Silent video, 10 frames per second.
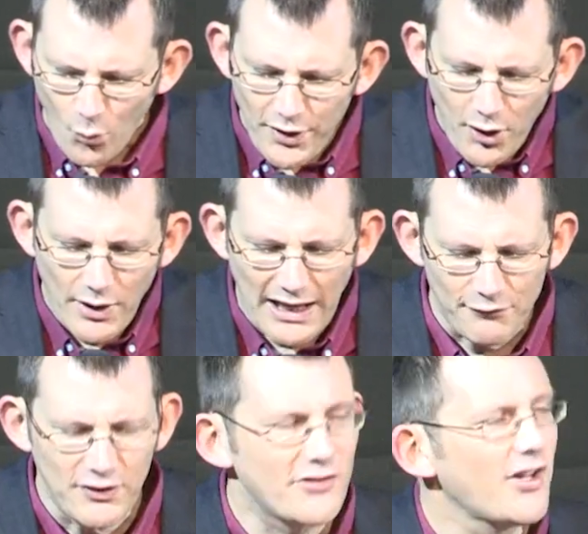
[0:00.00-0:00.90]
We don't
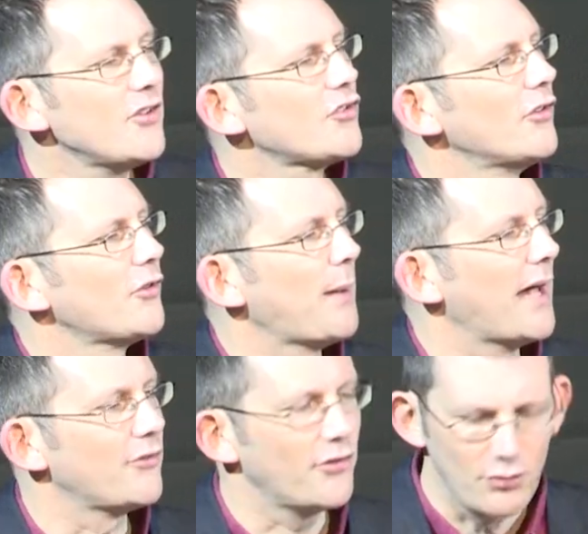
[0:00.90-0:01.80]
have the attention
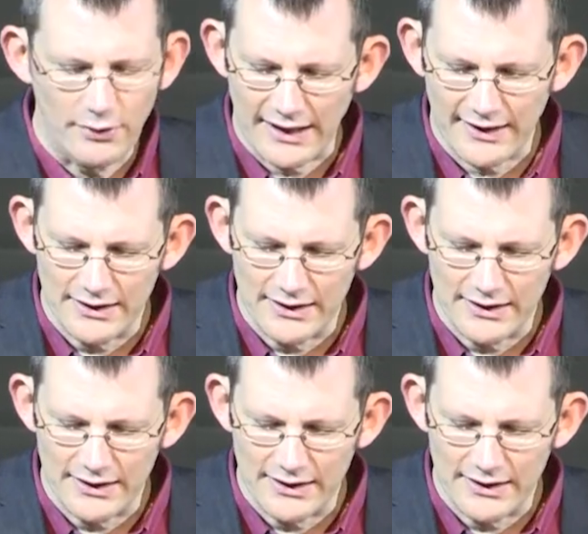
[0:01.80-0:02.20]
span to do that